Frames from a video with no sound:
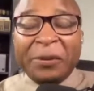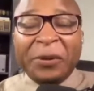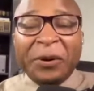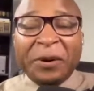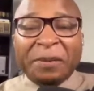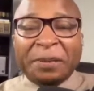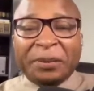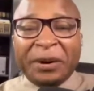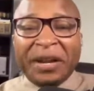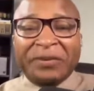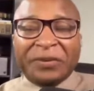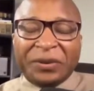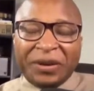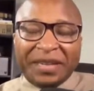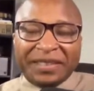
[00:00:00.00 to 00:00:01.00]
I want to
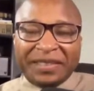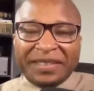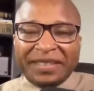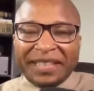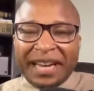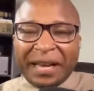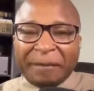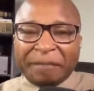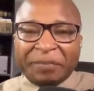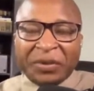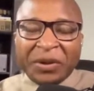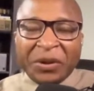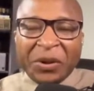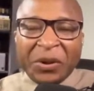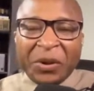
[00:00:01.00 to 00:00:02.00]
pray for us today
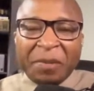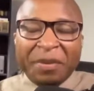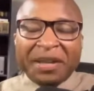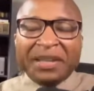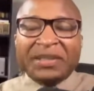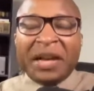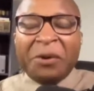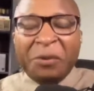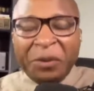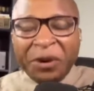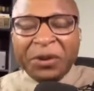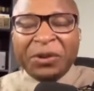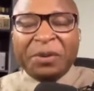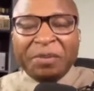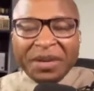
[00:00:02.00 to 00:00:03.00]
because I
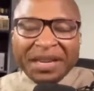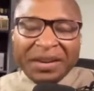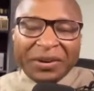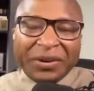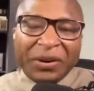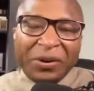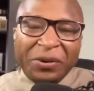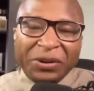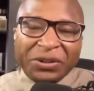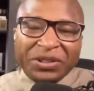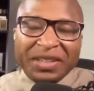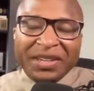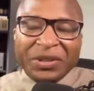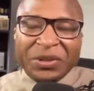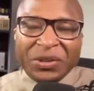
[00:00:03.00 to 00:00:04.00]
want you to be
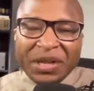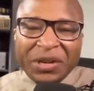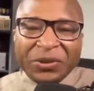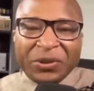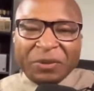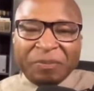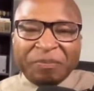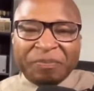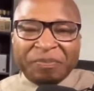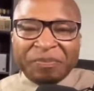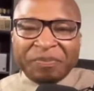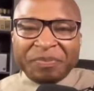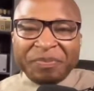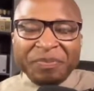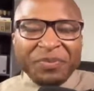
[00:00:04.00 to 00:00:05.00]
encouraged in this season
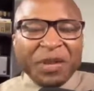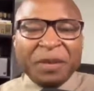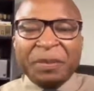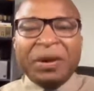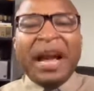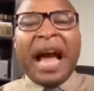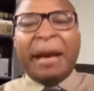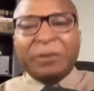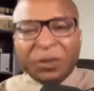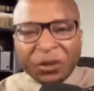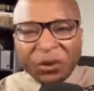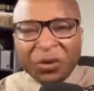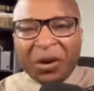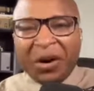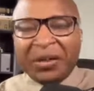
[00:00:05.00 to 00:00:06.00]
Perhaps
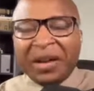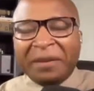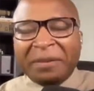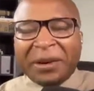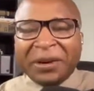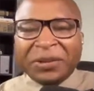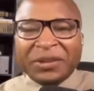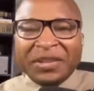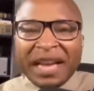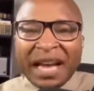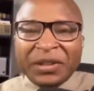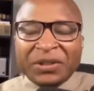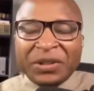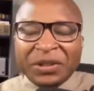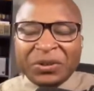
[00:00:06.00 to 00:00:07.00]
you are that person
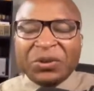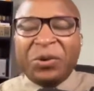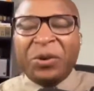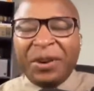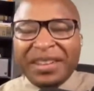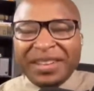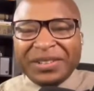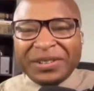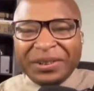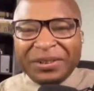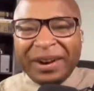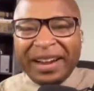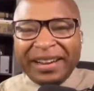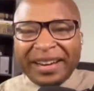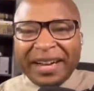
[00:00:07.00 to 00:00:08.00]
that's disoriented
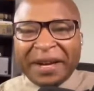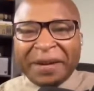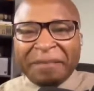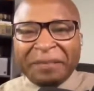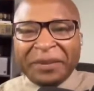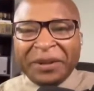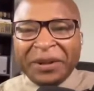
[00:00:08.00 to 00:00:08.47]
right now.